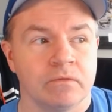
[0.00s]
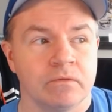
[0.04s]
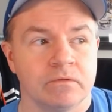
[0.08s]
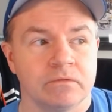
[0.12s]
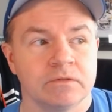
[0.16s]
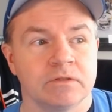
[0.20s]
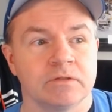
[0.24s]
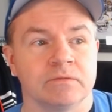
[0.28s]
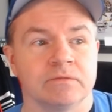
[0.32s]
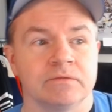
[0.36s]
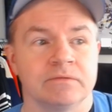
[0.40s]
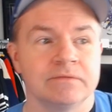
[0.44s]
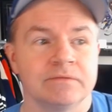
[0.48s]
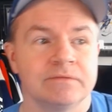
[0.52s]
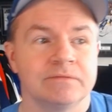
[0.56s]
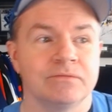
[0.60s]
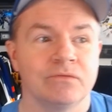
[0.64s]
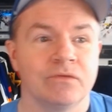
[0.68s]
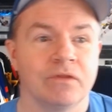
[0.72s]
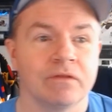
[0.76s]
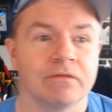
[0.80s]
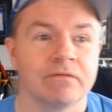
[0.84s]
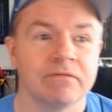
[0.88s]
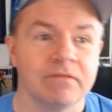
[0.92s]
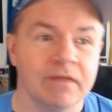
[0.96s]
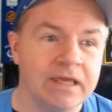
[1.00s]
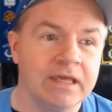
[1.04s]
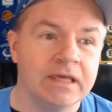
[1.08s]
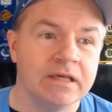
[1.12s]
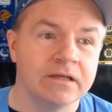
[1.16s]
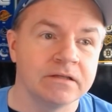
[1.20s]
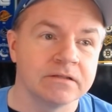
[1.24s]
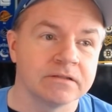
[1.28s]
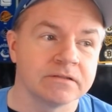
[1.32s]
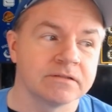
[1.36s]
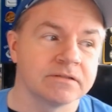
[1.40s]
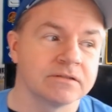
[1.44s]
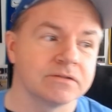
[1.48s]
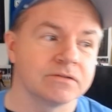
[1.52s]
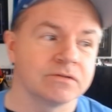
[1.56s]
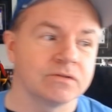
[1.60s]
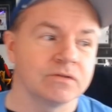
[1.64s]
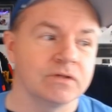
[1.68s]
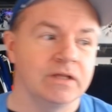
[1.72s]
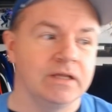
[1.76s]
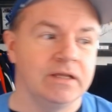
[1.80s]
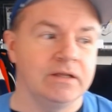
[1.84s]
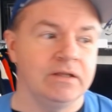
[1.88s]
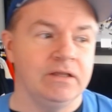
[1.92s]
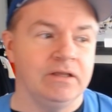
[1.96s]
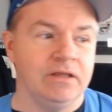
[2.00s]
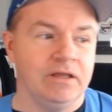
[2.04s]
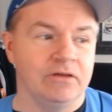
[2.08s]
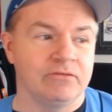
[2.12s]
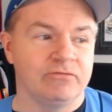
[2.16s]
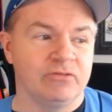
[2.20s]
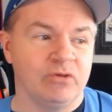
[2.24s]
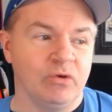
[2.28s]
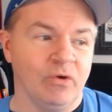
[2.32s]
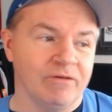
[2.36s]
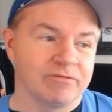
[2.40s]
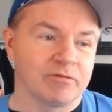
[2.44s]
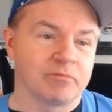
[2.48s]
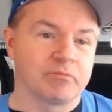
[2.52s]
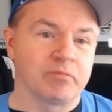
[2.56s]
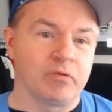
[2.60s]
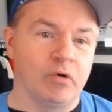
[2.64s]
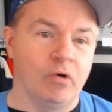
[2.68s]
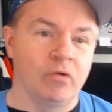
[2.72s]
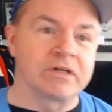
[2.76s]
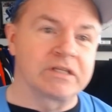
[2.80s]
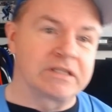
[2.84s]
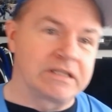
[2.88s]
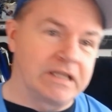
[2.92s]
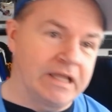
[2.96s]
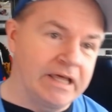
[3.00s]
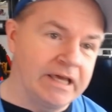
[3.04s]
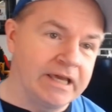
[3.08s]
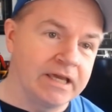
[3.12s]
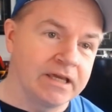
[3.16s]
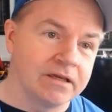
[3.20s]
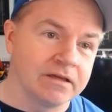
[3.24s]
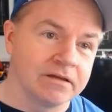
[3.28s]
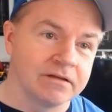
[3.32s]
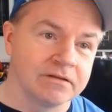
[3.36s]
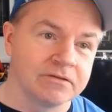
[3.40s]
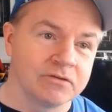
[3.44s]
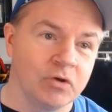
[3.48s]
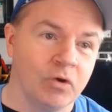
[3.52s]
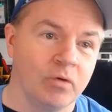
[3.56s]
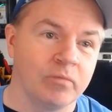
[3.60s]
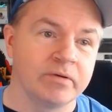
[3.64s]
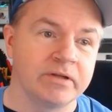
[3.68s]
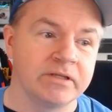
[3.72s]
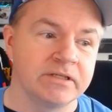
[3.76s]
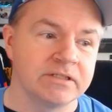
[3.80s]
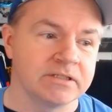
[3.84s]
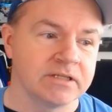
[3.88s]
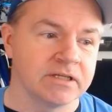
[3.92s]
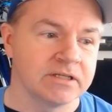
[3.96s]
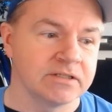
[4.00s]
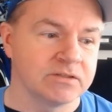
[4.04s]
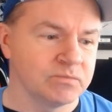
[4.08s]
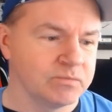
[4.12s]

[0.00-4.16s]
The thing is, if you have a broken leg, nobody says,